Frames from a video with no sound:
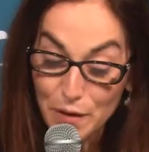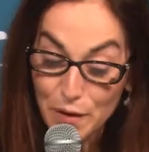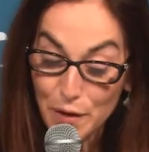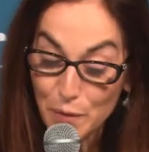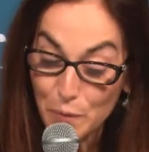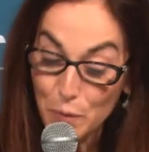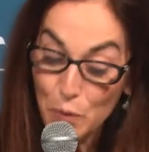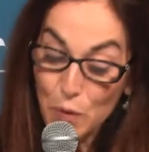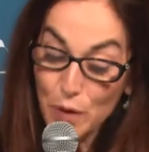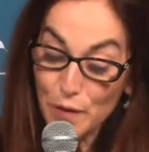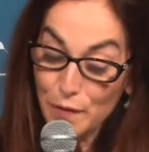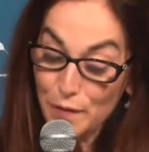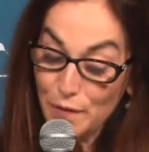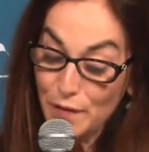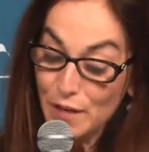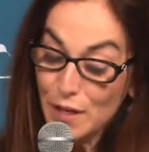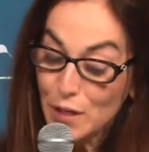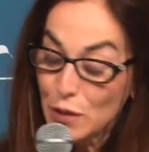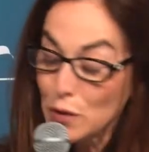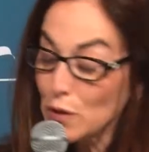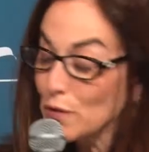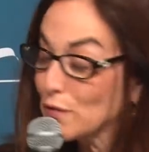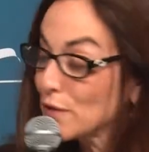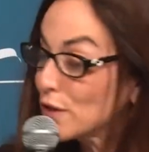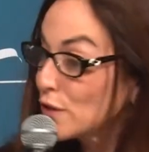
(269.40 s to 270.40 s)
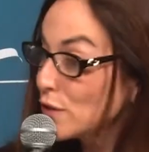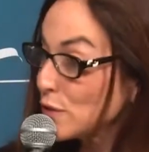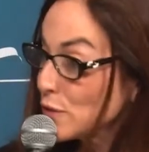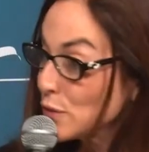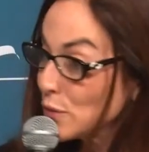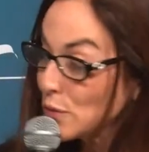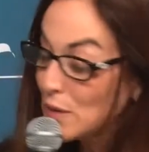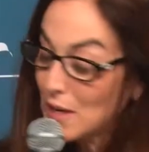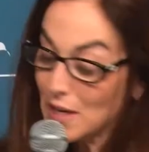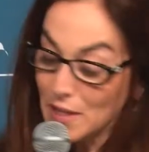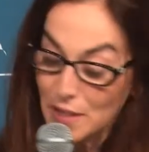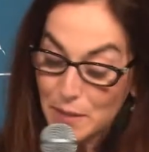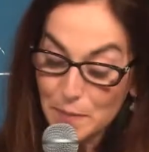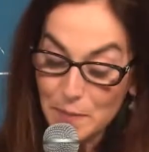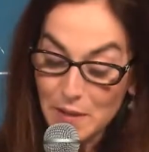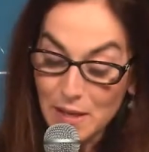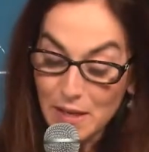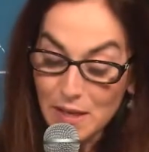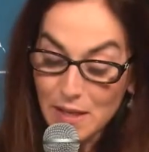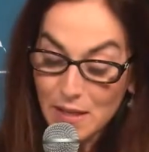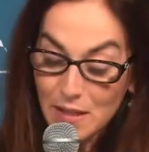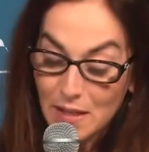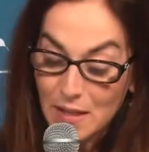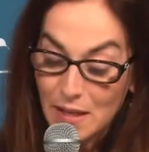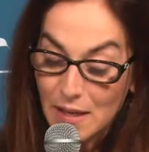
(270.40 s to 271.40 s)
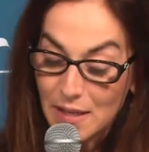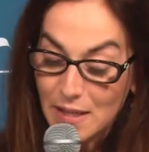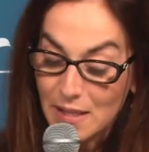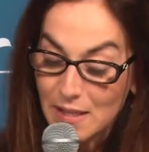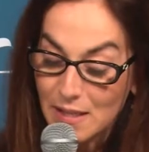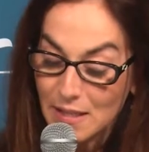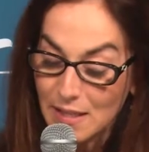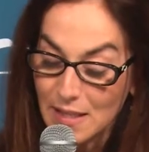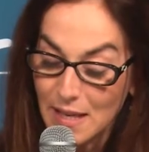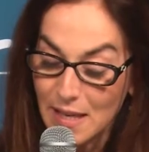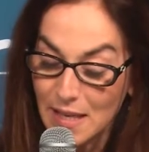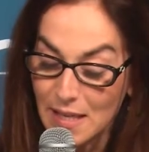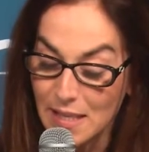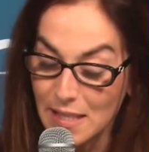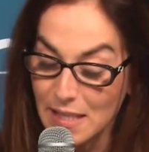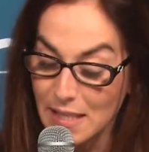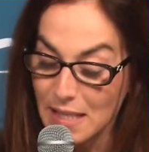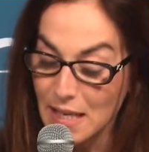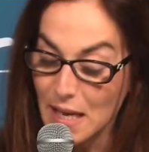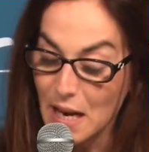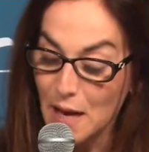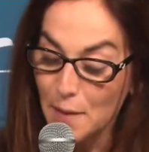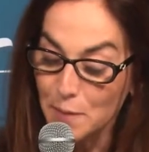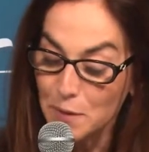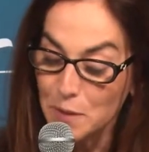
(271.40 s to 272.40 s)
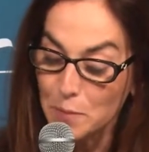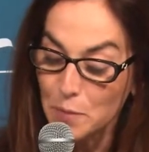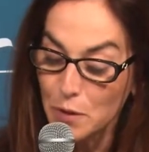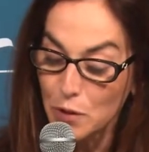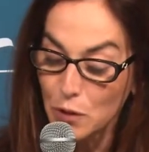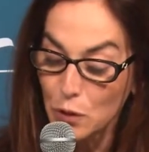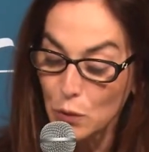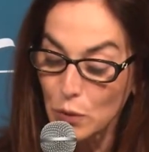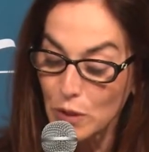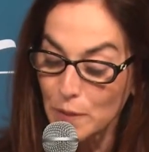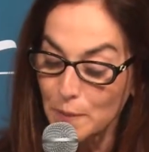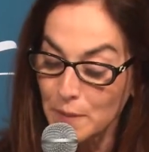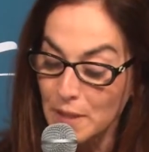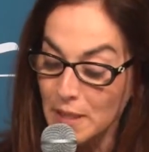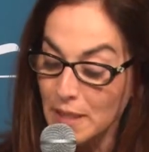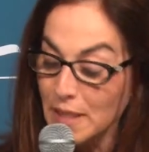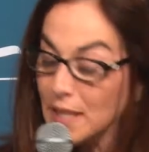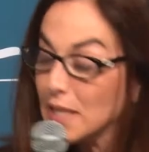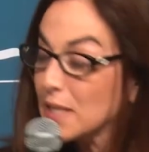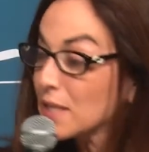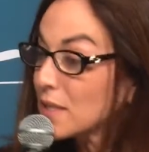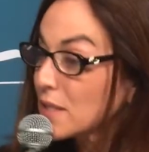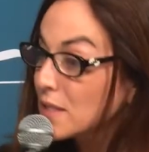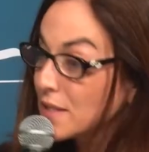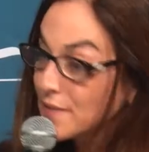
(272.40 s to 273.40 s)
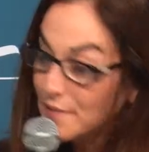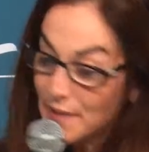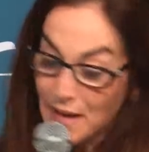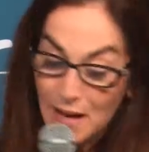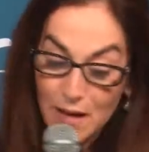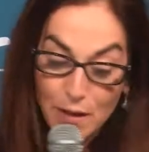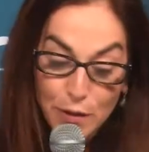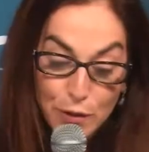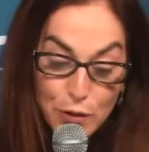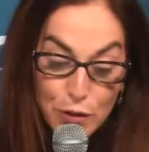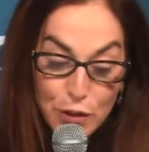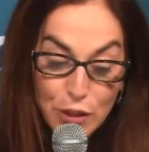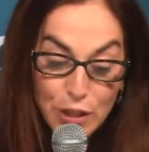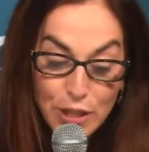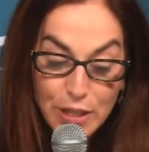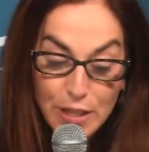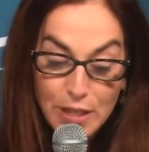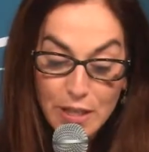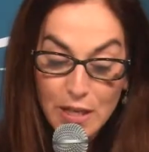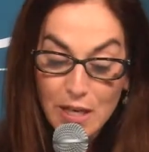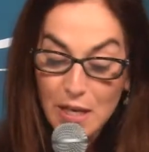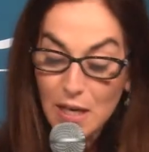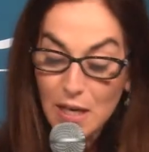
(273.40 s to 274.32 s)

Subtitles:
important feature of this new cosmetic line is that it's the optimal treatment in cases of allergy.